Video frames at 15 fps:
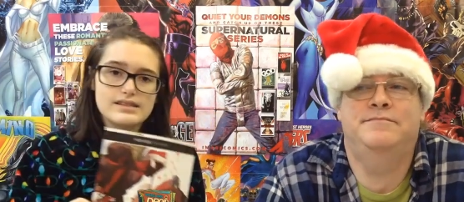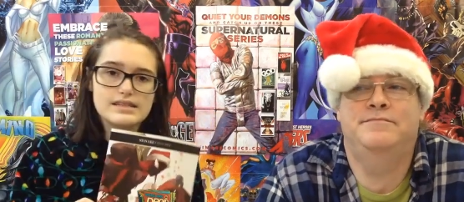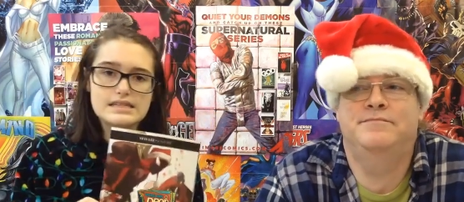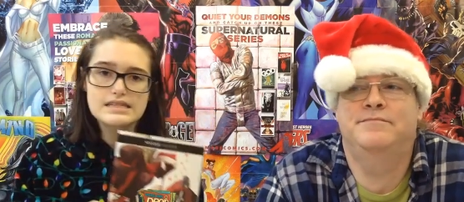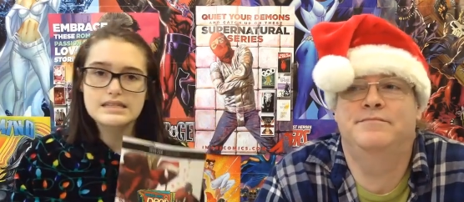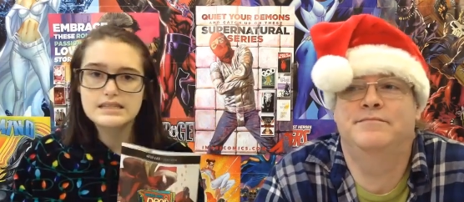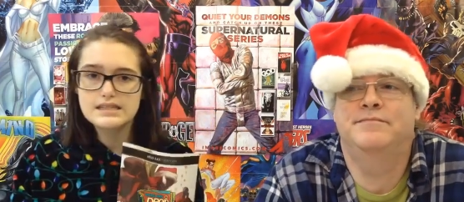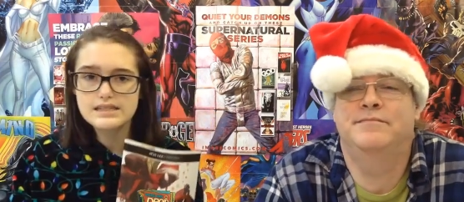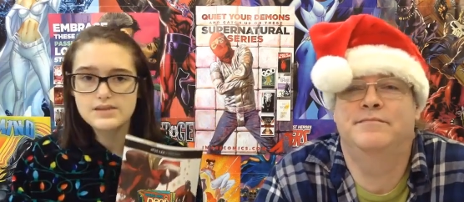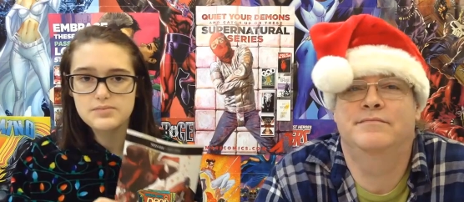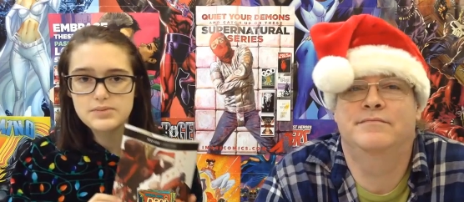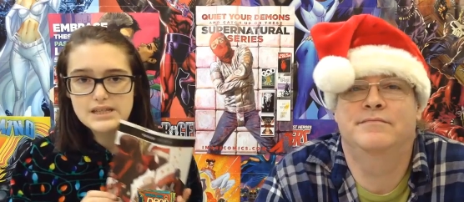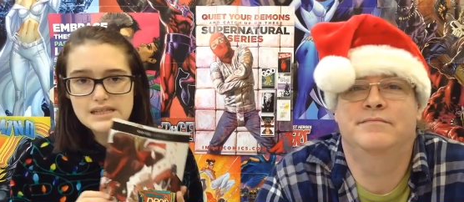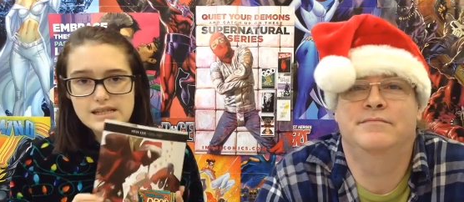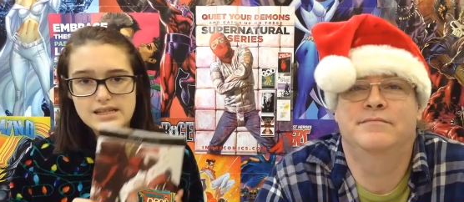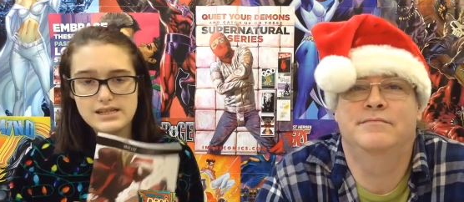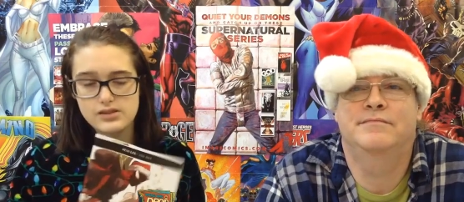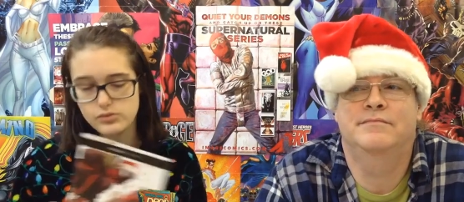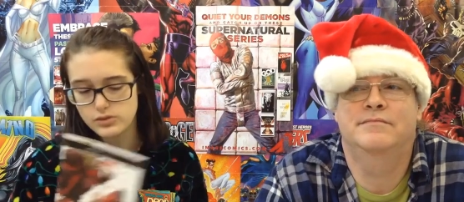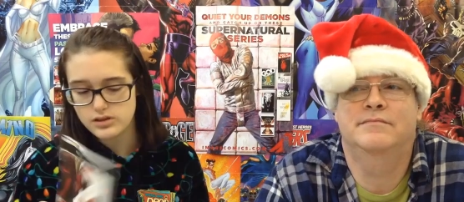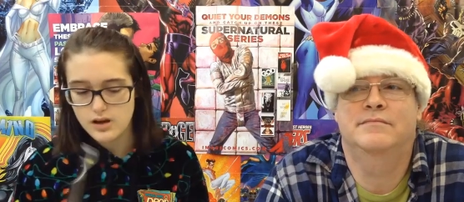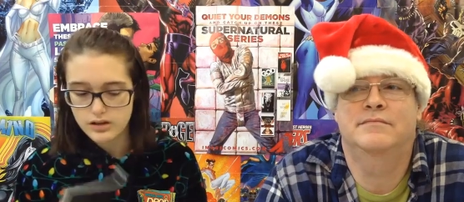Speaker 1: Seasons
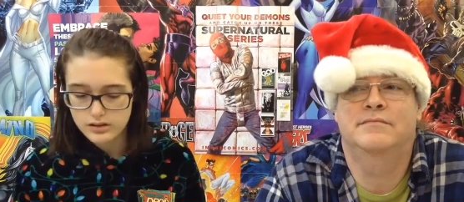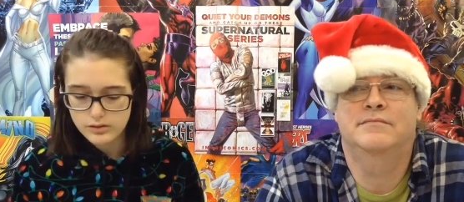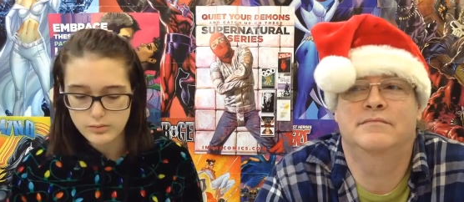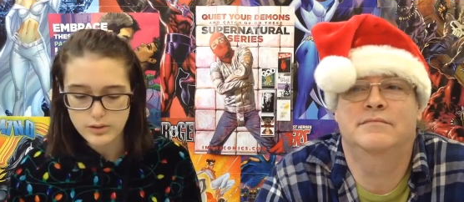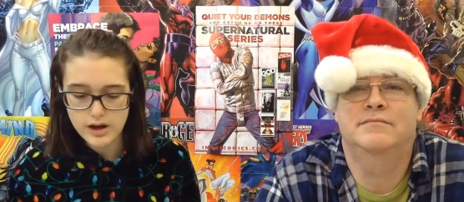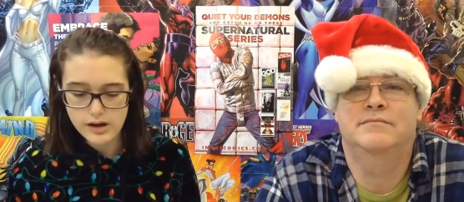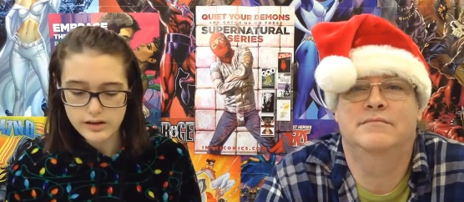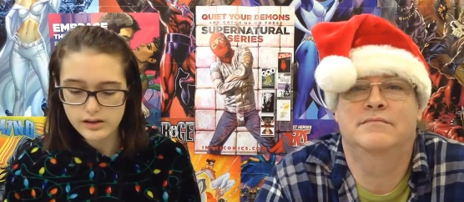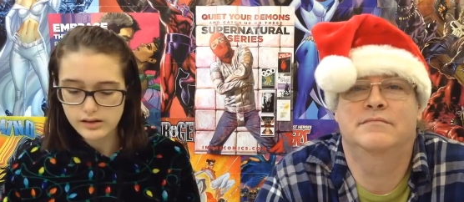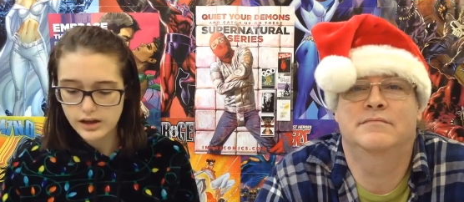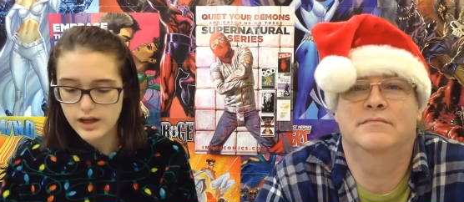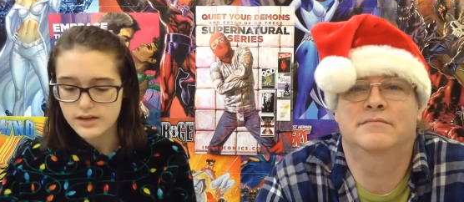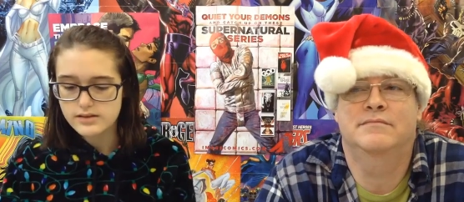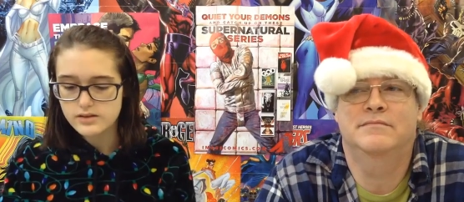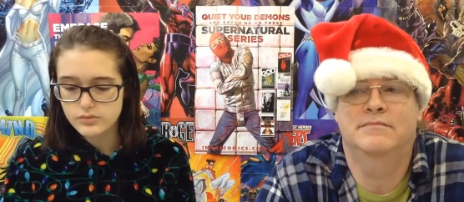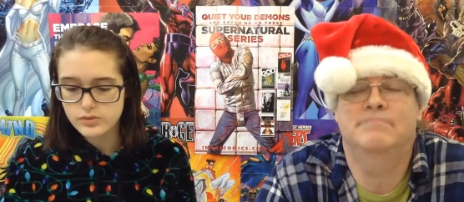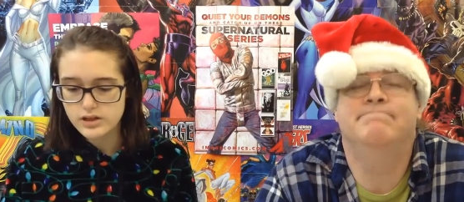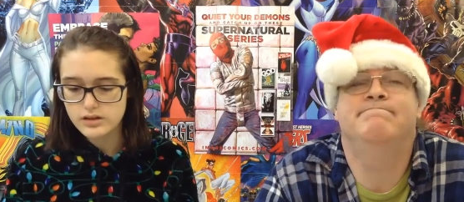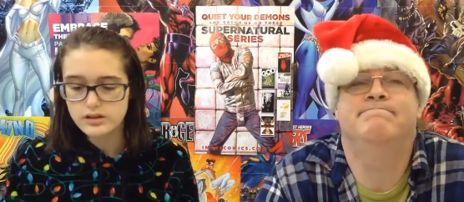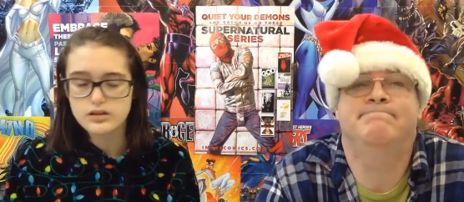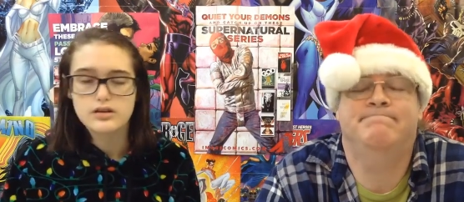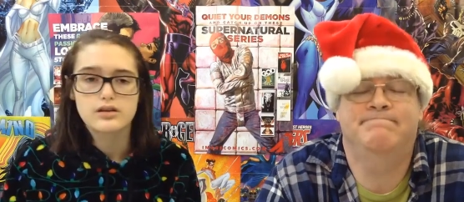Beginnings. We talked about it last
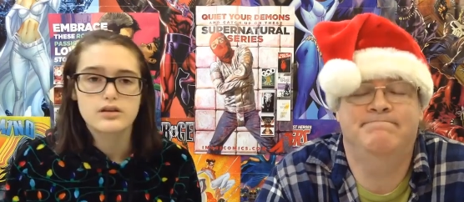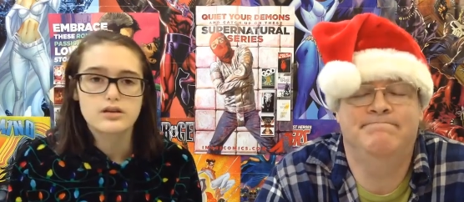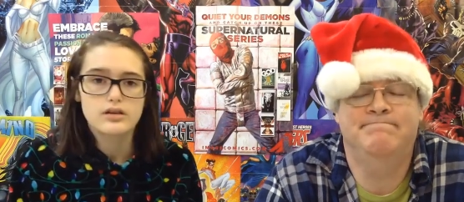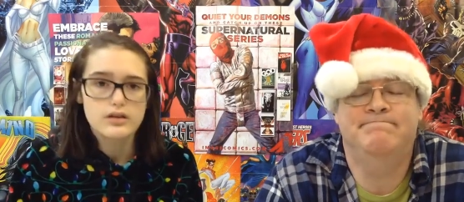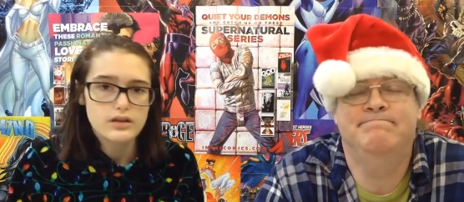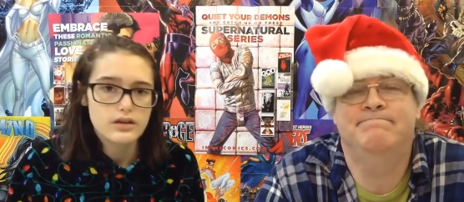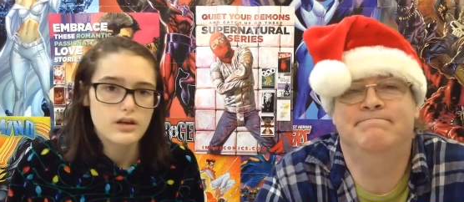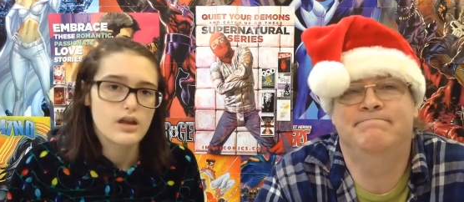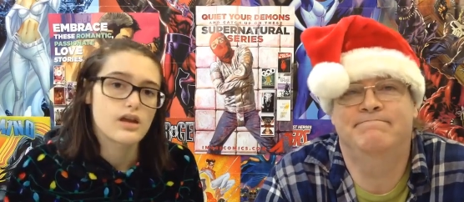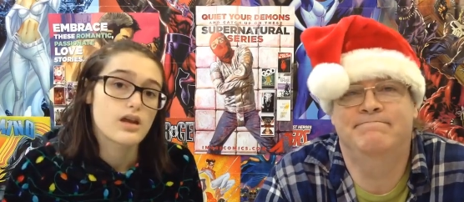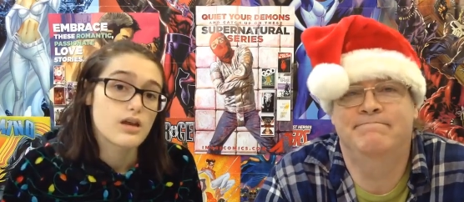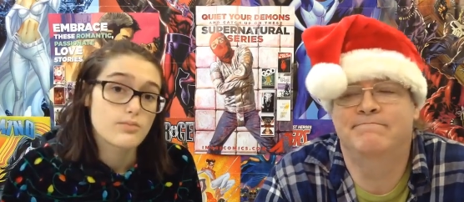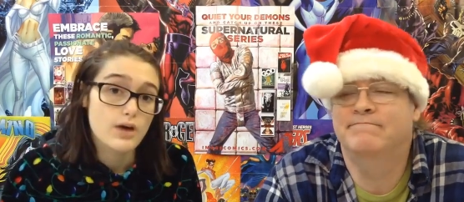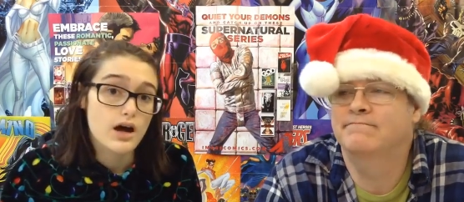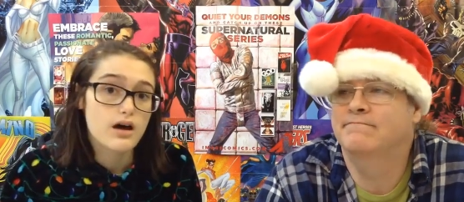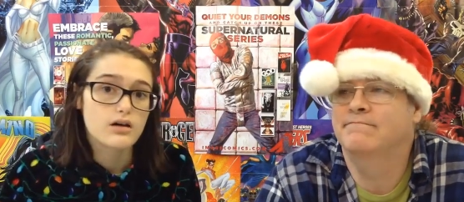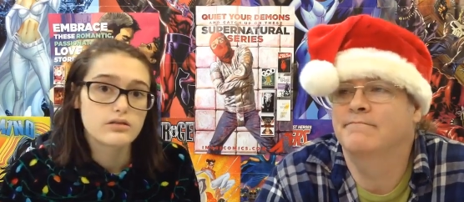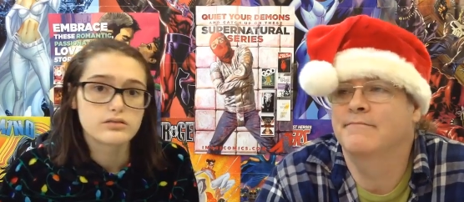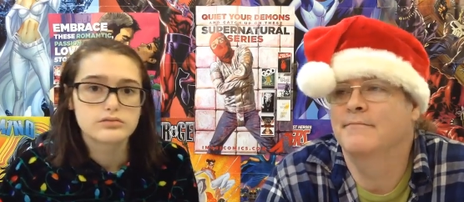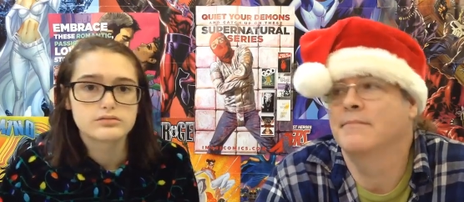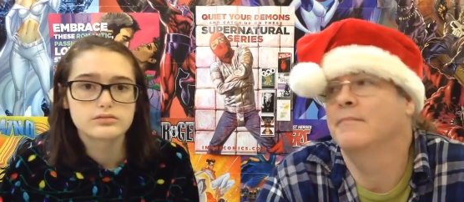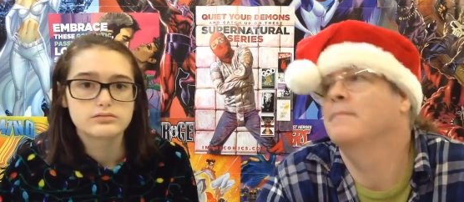week. It came out